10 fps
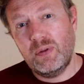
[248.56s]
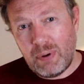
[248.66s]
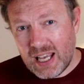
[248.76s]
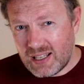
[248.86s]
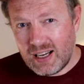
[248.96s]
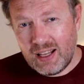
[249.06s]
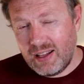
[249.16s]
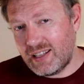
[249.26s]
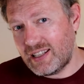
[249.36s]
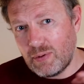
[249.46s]
Basically,
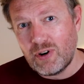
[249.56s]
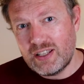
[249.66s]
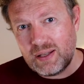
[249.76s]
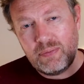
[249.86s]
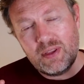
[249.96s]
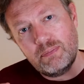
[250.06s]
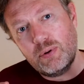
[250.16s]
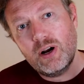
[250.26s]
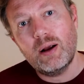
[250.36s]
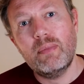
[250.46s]
to summarize, the
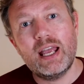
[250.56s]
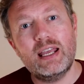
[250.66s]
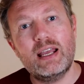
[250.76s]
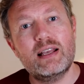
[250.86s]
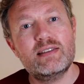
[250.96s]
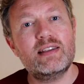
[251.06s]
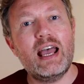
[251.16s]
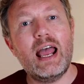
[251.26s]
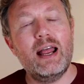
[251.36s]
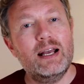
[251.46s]
point I'm making is
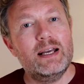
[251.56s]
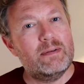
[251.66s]
that